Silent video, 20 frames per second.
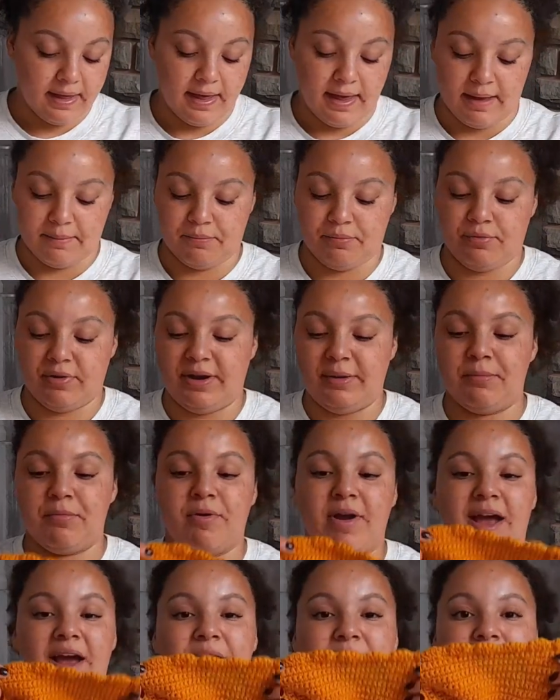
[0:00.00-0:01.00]
I'm pretty
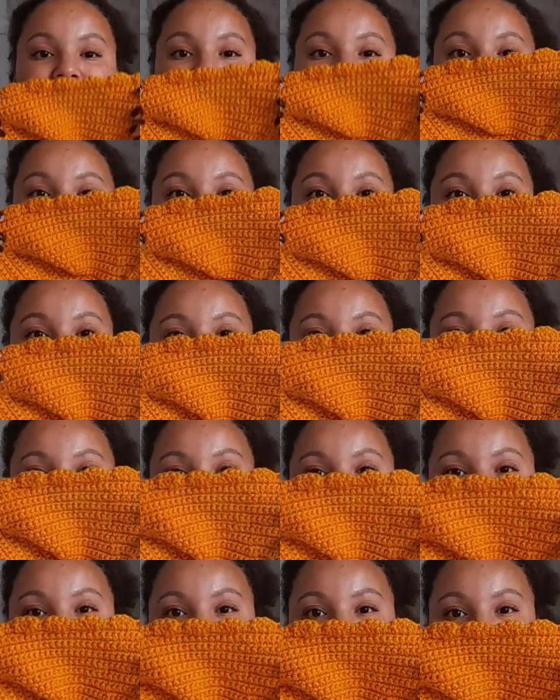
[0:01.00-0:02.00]
proud of
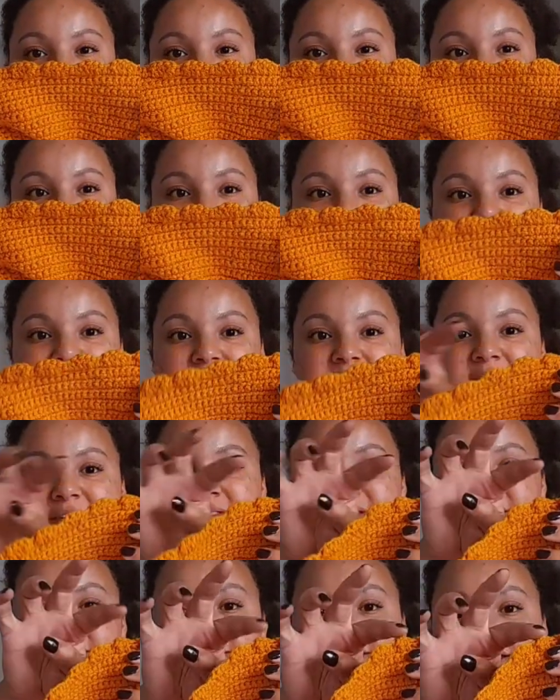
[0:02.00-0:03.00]
doing this
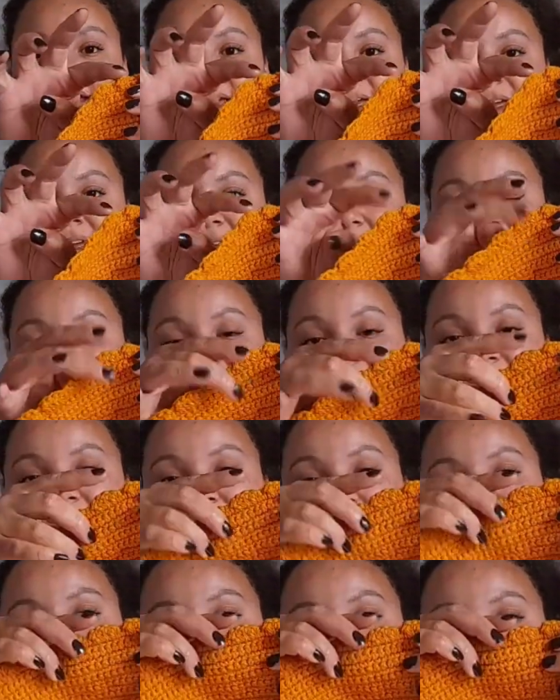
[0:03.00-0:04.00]
little, like, I
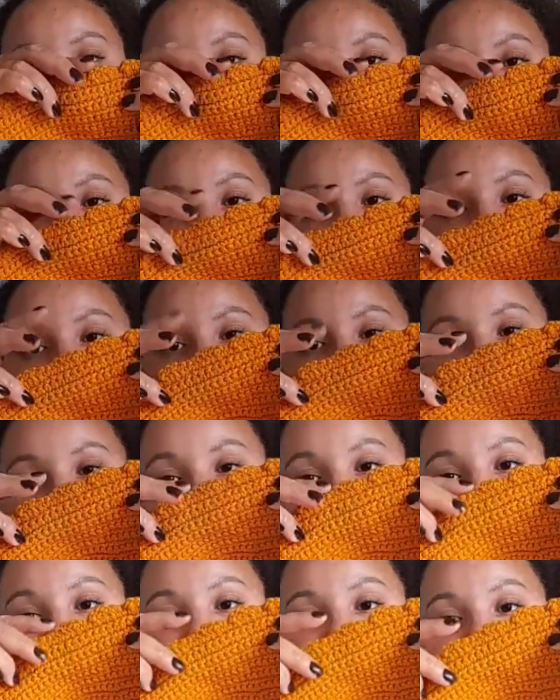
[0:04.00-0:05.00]
think it's called
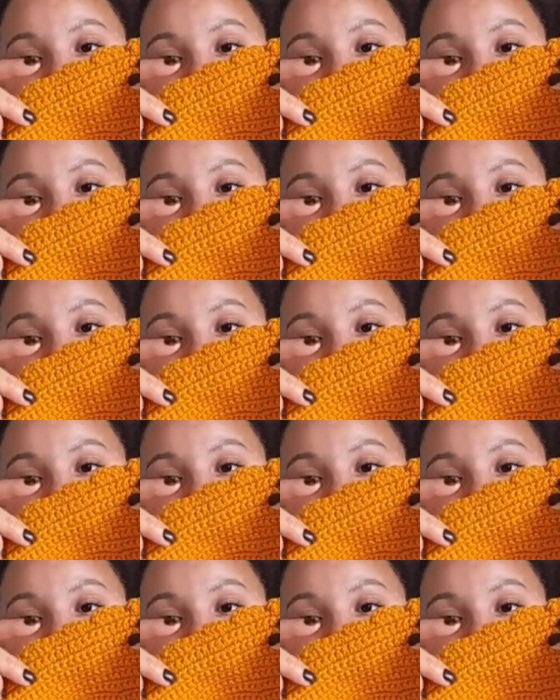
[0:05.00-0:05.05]
scalloped